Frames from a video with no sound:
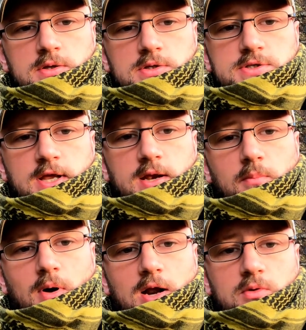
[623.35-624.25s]
2nd
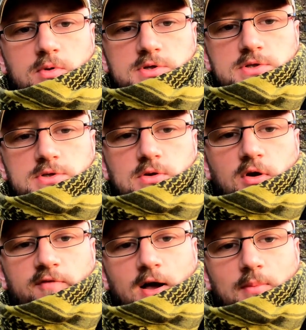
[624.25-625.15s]
Marquis
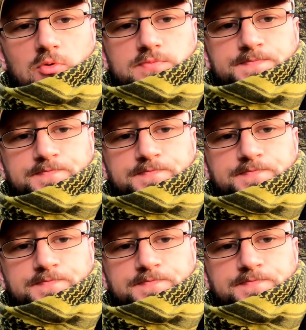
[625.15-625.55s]
of Hamilton,